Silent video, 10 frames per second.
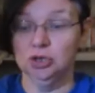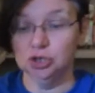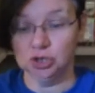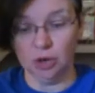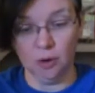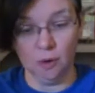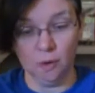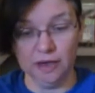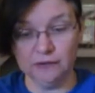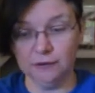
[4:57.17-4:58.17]

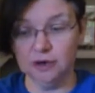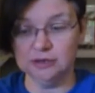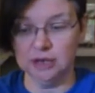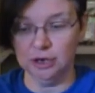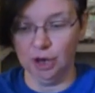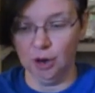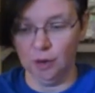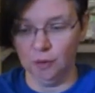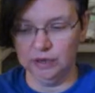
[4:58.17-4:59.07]
So as far as I know,